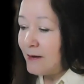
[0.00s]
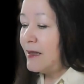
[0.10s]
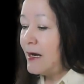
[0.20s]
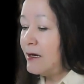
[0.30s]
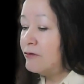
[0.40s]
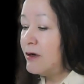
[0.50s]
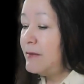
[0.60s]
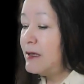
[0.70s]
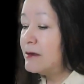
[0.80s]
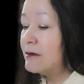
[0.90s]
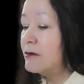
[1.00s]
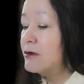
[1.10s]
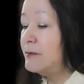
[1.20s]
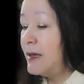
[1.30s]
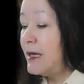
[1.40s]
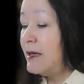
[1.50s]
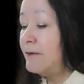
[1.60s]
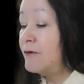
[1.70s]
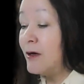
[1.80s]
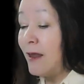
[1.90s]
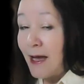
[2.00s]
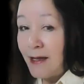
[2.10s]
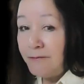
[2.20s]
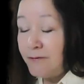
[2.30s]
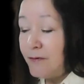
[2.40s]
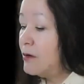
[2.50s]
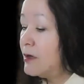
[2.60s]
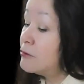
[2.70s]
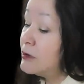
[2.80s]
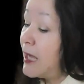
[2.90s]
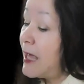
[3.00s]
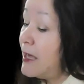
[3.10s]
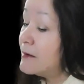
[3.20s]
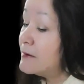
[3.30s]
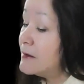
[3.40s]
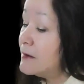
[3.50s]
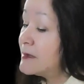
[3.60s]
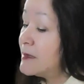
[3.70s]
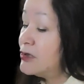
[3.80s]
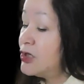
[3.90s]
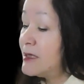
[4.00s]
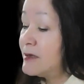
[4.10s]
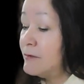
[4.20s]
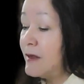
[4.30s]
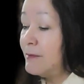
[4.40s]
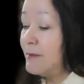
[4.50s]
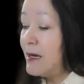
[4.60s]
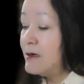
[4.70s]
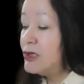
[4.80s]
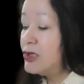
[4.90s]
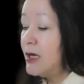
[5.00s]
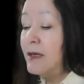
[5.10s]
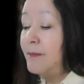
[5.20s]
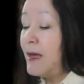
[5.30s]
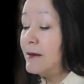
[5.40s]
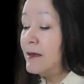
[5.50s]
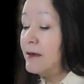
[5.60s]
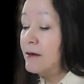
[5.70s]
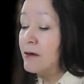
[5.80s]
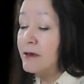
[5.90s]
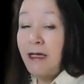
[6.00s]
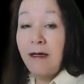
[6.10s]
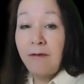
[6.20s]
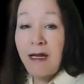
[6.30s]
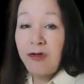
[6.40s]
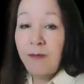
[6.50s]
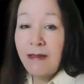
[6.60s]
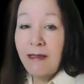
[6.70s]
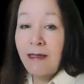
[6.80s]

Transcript: That agreement could be for life or could end, such as with a marriage, depending on the arrangement.